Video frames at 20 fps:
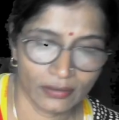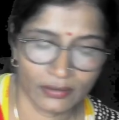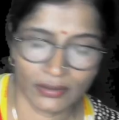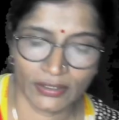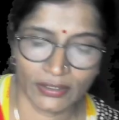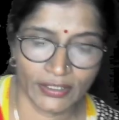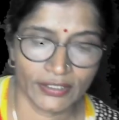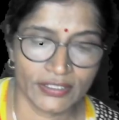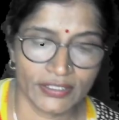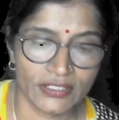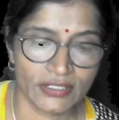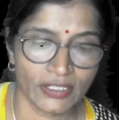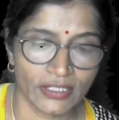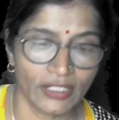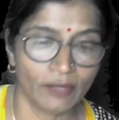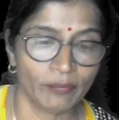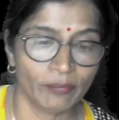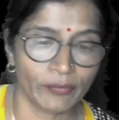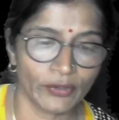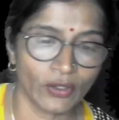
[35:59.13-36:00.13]
it is
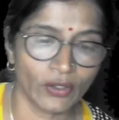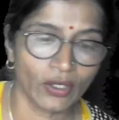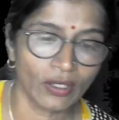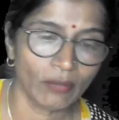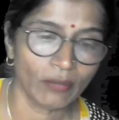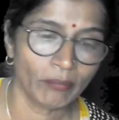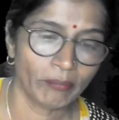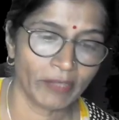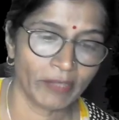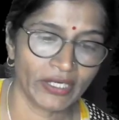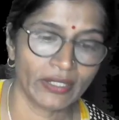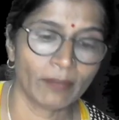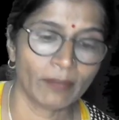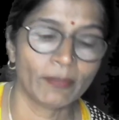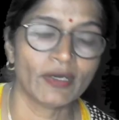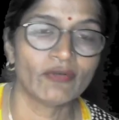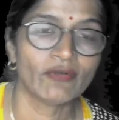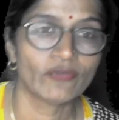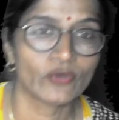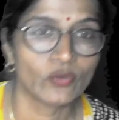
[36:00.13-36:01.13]
impure, made up of
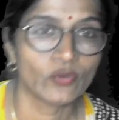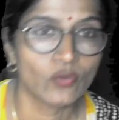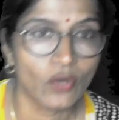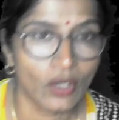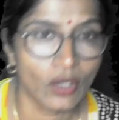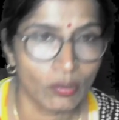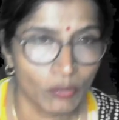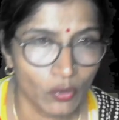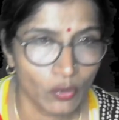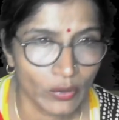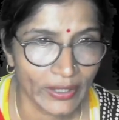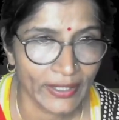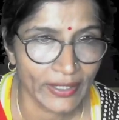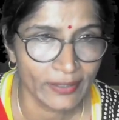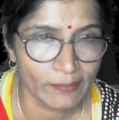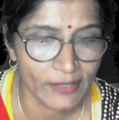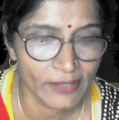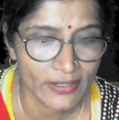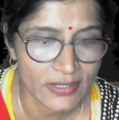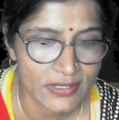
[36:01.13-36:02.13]
two or more
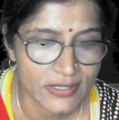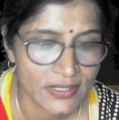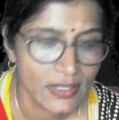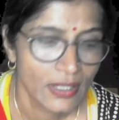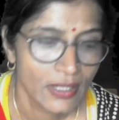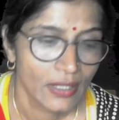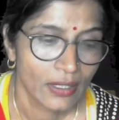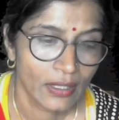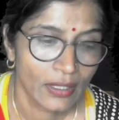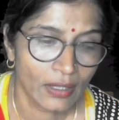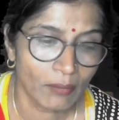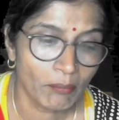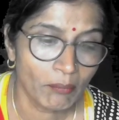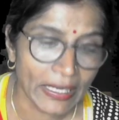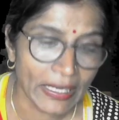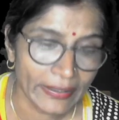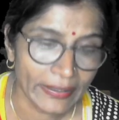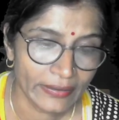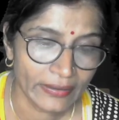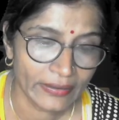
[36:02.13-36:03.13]
elements, combined